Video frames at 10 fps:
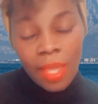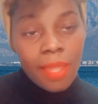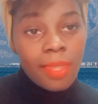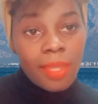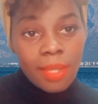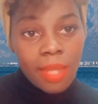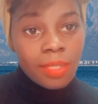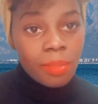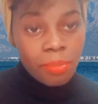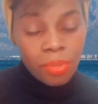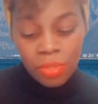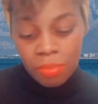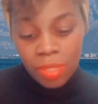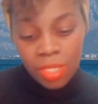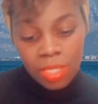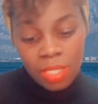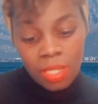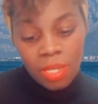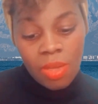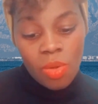and then
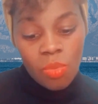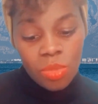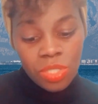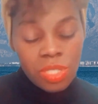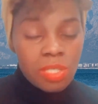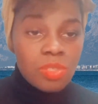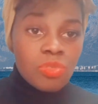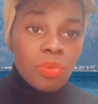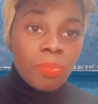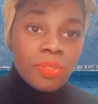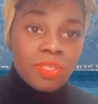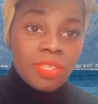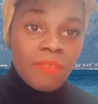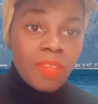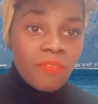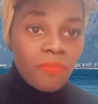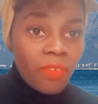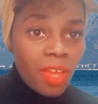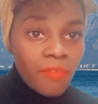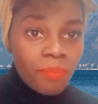unemployment, which is
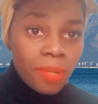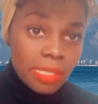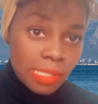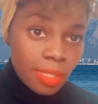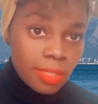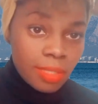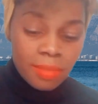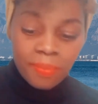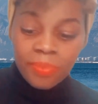0.75%.